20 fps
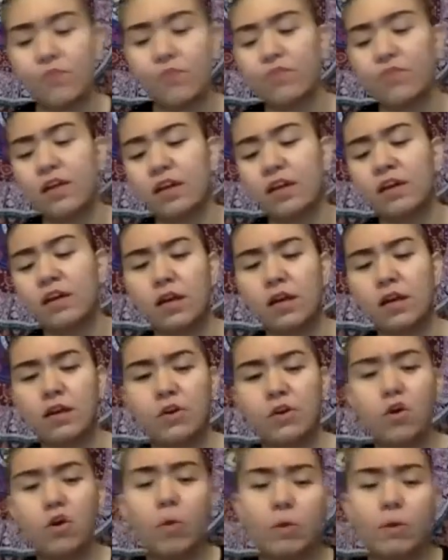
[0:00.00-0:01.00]
Like
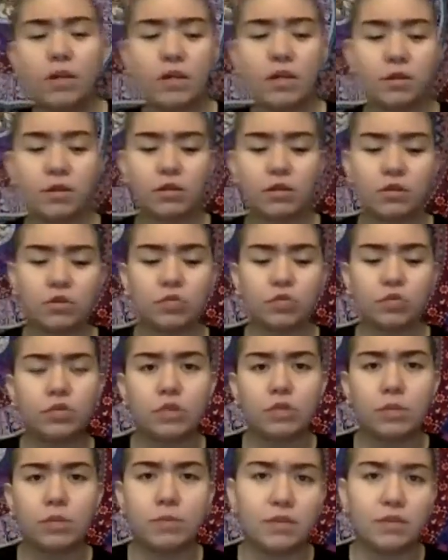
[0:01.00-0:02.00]
nobody
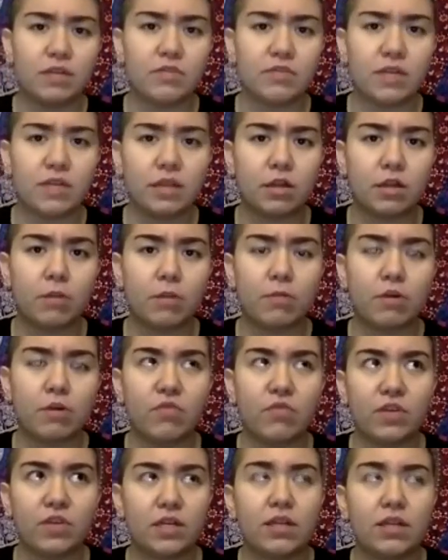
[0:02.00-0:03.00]
truly believes that they're
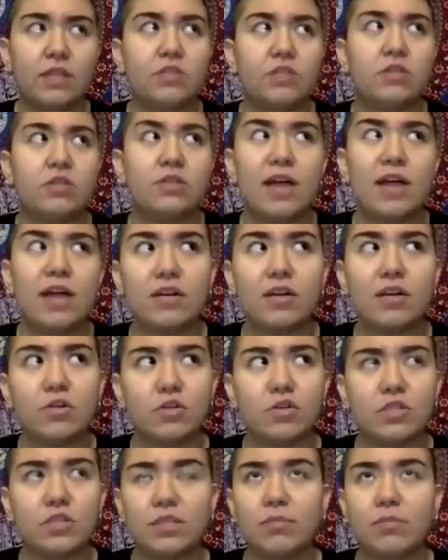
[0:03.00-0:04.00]
perfect unless you're diagnosed with
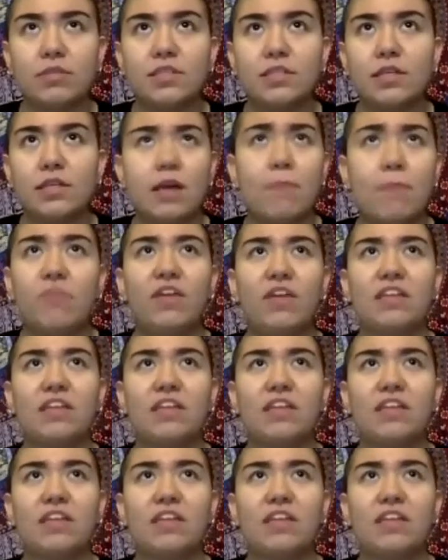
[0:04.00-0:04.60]
some type of like